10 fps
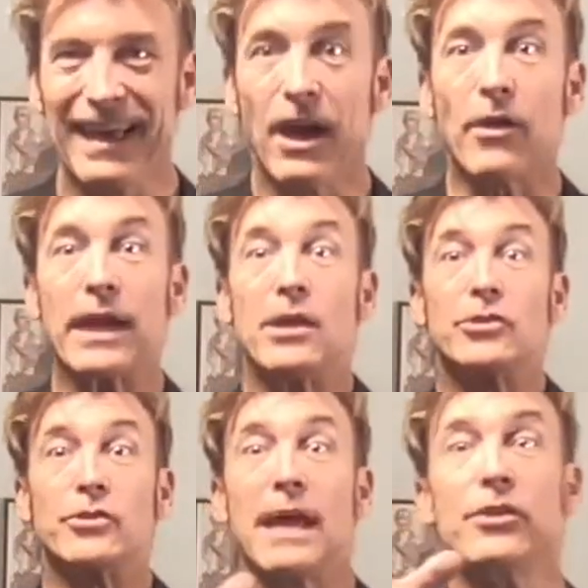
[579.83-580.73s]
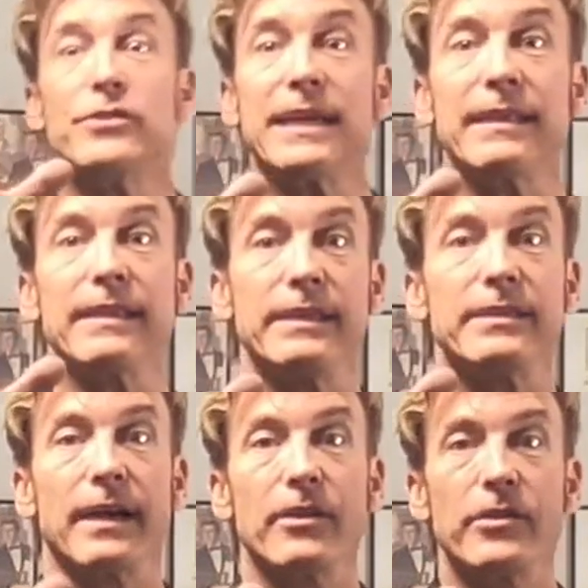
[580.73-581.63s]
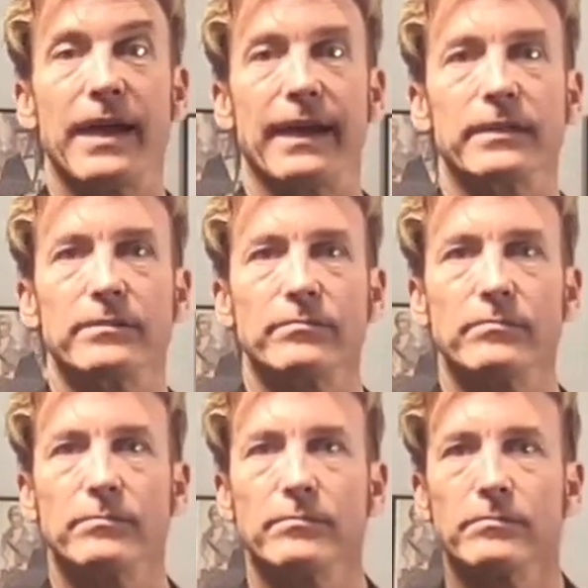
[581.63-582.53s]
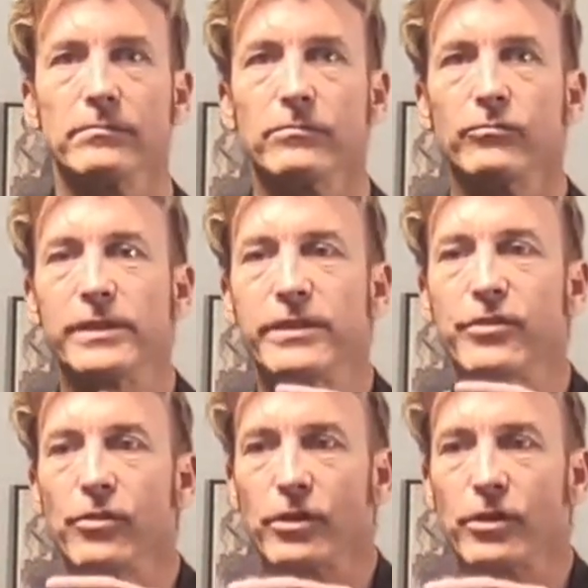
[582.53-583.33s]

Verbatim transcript: Okay, so now you take the entire deck with your